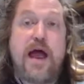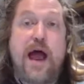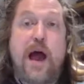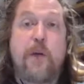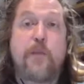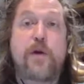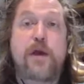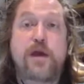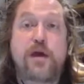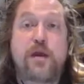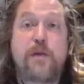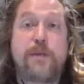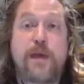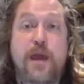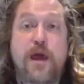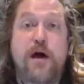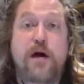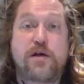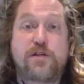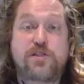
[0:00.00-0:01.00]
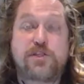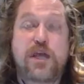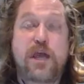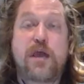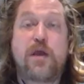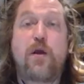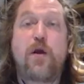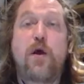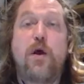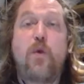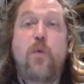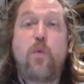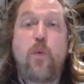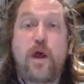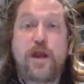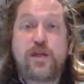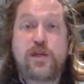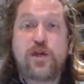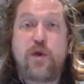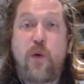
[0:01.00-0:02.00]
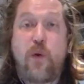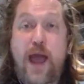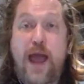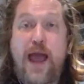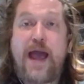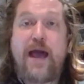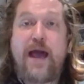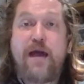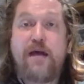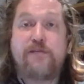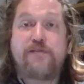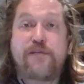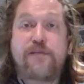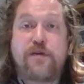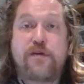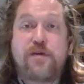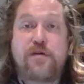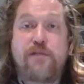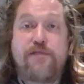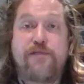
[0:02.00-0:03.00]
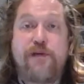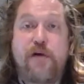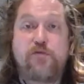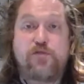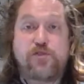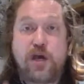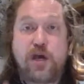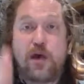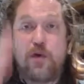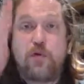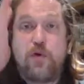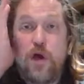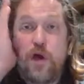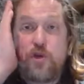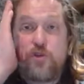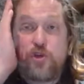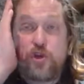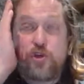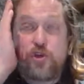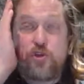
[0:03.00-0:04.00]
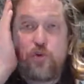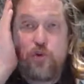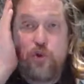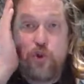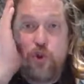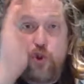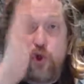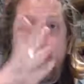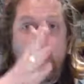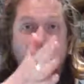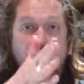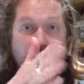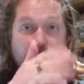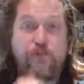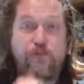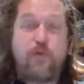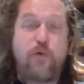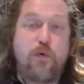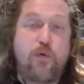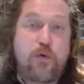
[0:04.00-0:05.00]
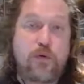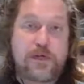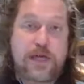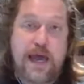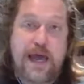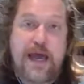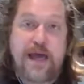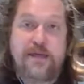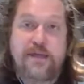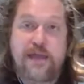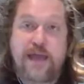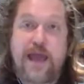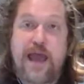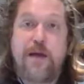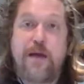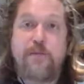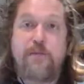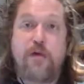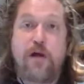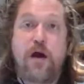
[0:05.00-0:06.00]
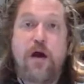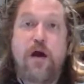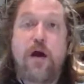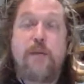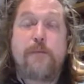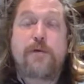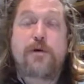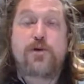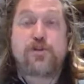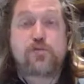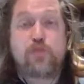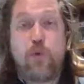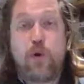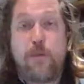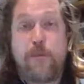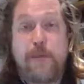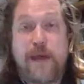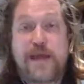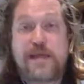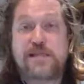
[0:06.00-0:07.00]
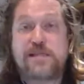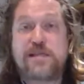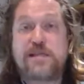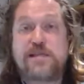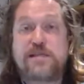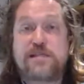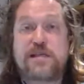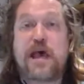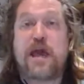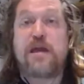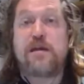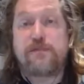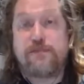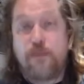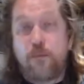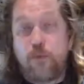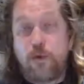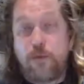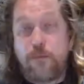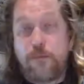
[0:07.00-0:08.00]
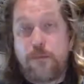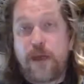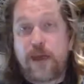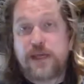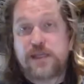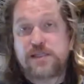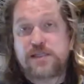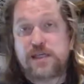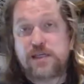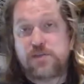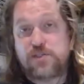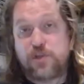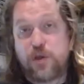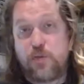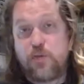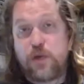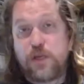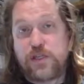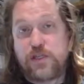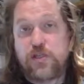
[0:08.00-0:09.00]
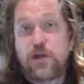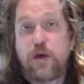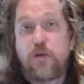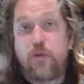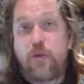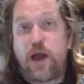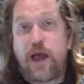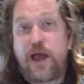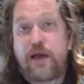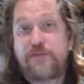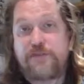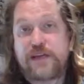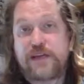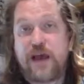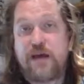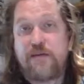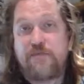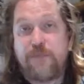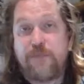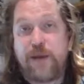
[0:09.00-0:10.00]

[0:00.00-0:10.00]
And we're going to be asking, when you have your photo, that you look forward at the camera, because what makes it safe and what makes it so we don't have to have